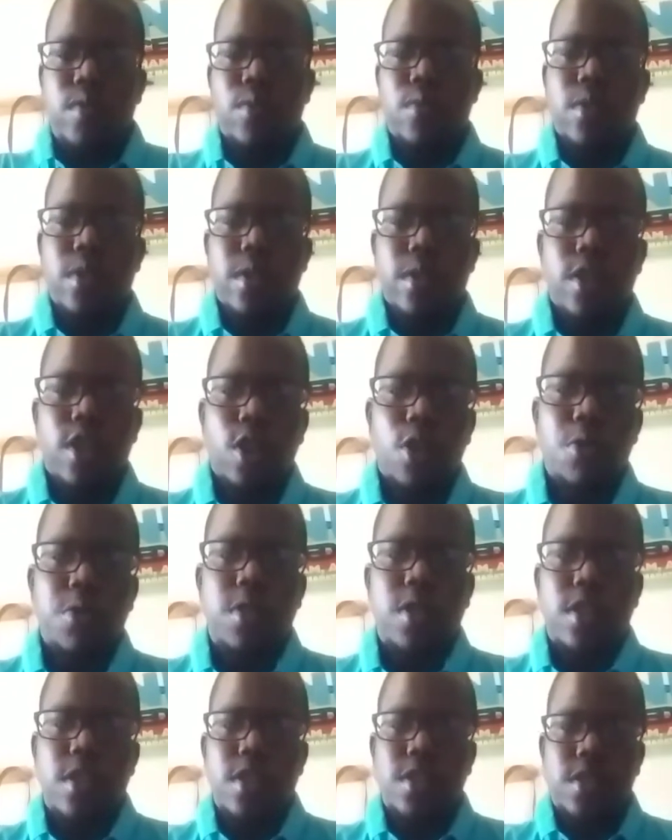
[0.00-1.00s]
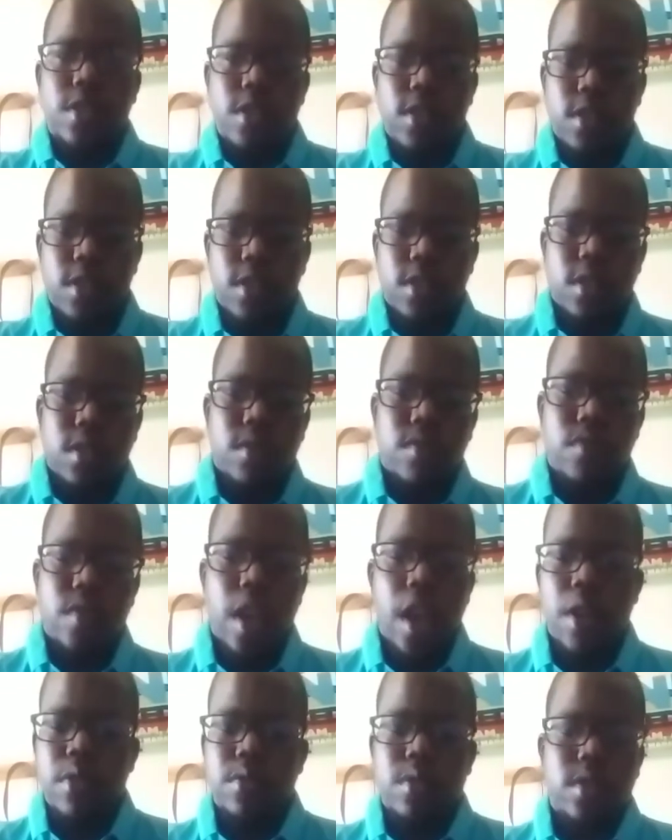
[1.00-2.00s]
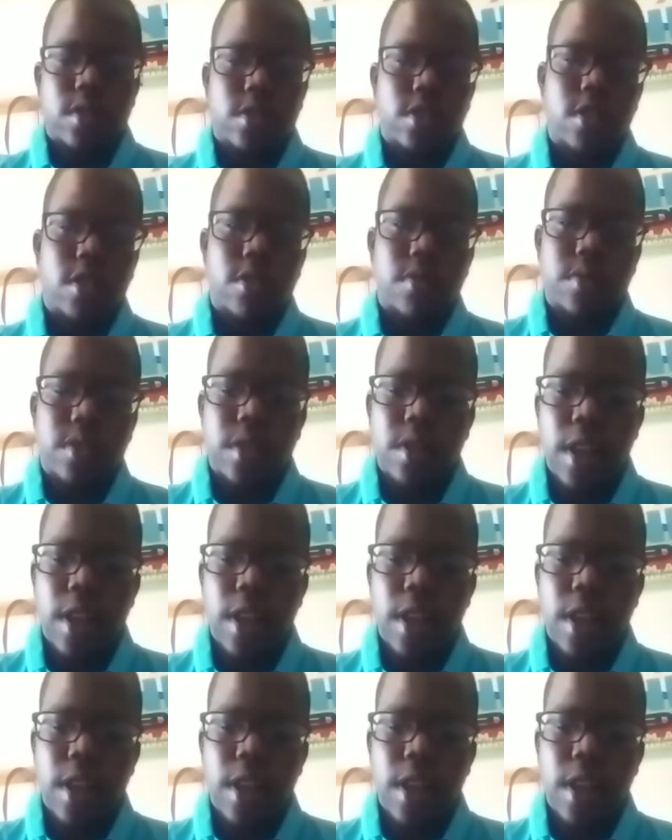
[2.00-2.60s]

Would looting exist? Now, I'm still